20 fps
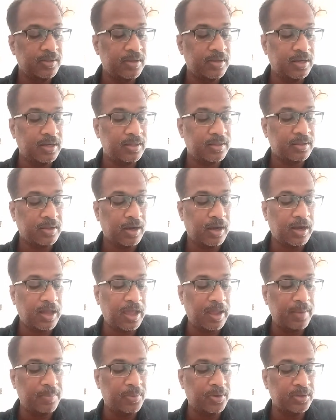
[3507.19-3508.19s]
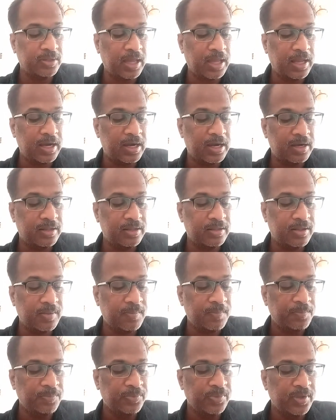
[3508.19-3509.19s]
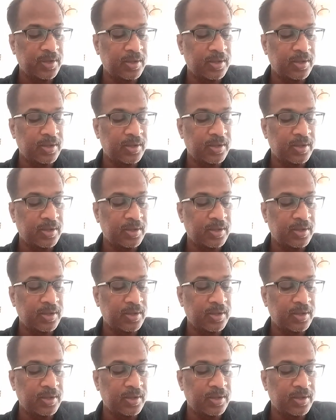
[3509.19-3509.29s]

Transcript: That is called hypothyroidism.